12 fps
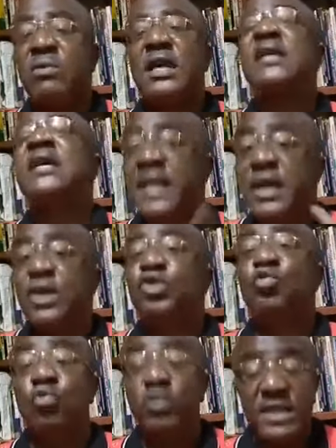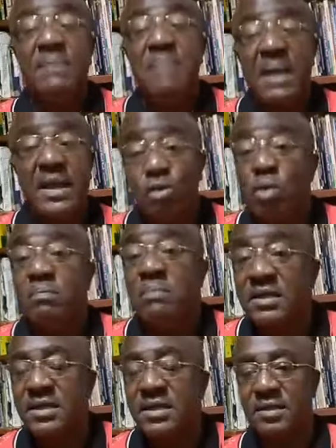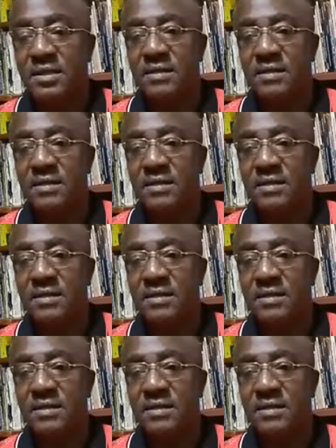I know he will still make his own mistakes.